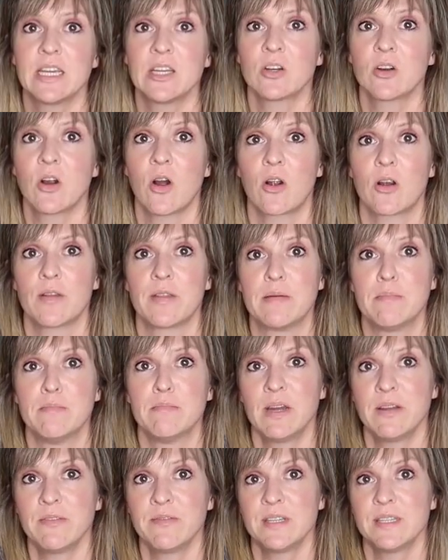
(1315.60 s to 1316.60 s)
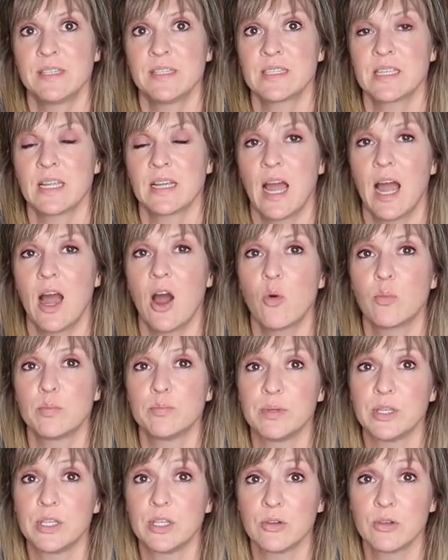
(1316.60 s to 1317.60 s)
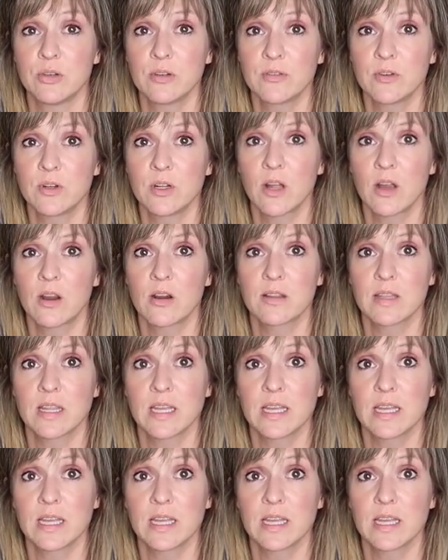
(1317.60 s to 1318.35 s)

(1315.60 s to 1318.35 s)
Here are the muffins. How beautiful are